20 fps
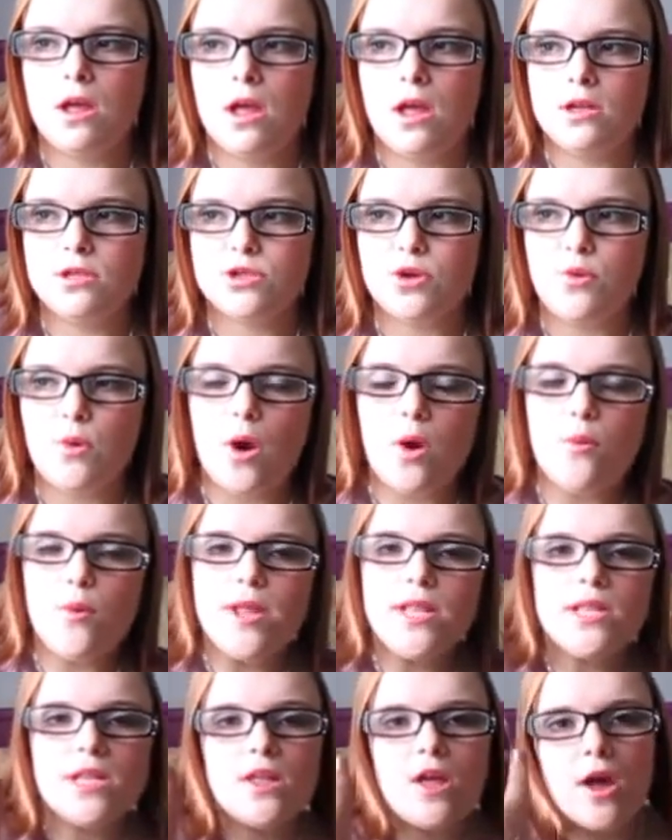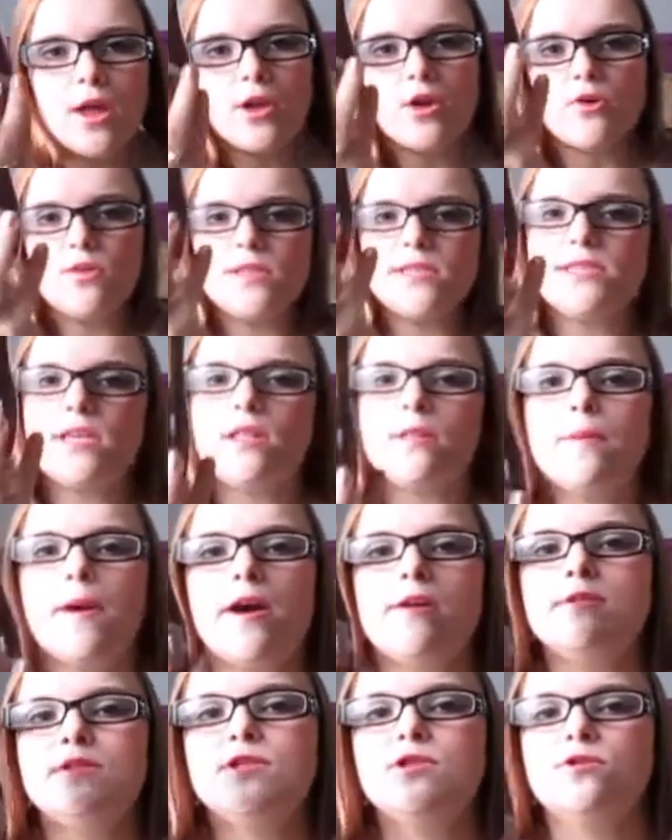So I got this at the
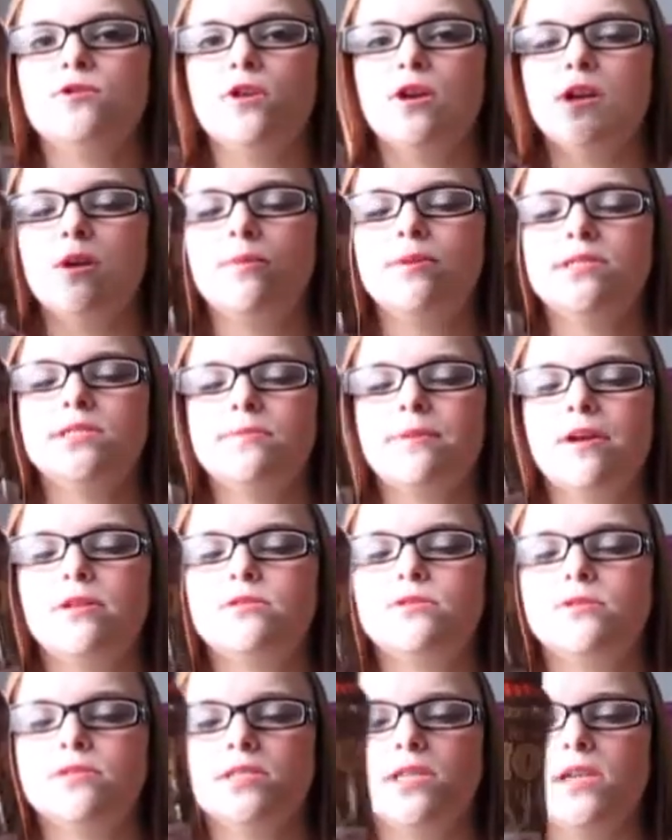pound store, and I went to the pound store to